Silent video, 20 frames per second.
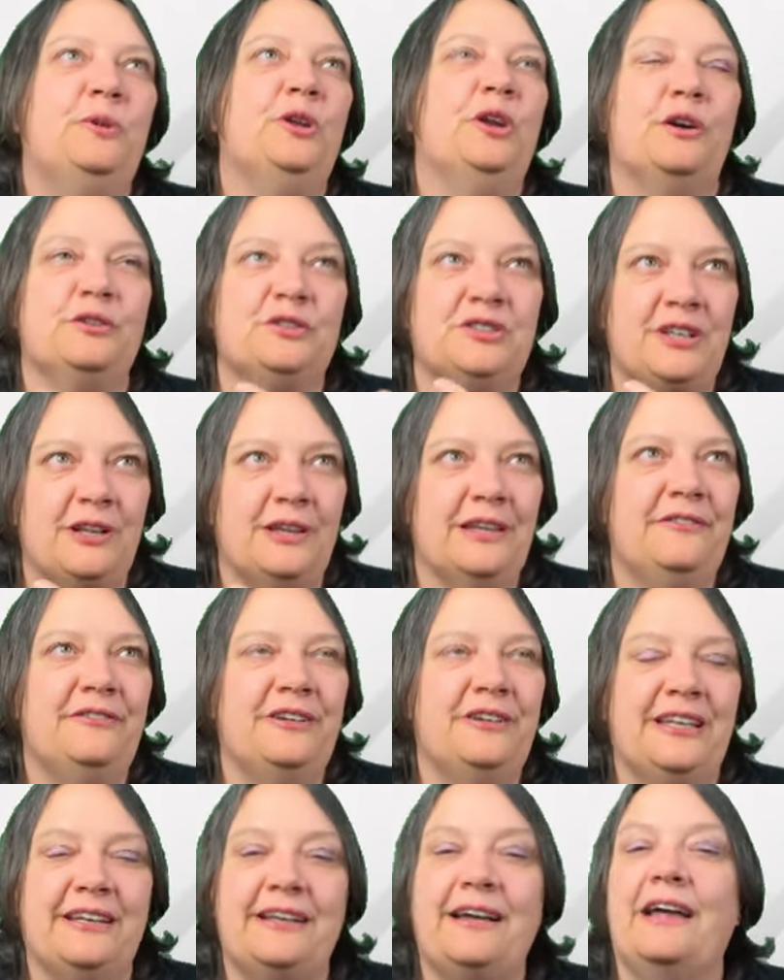you know, still
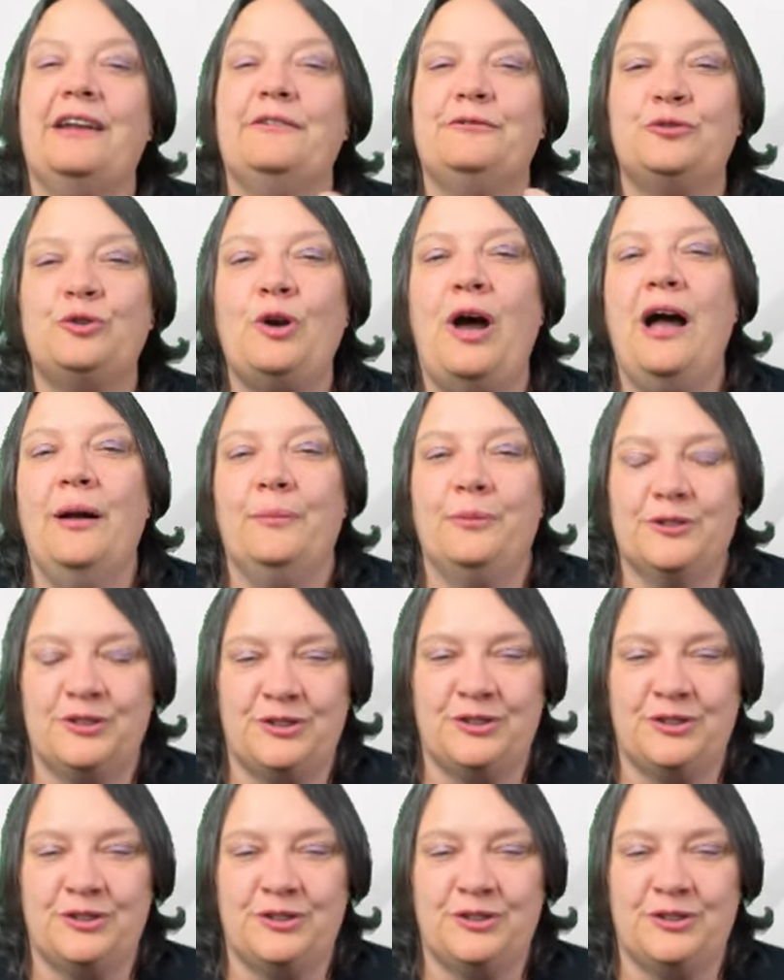living in kind of tribal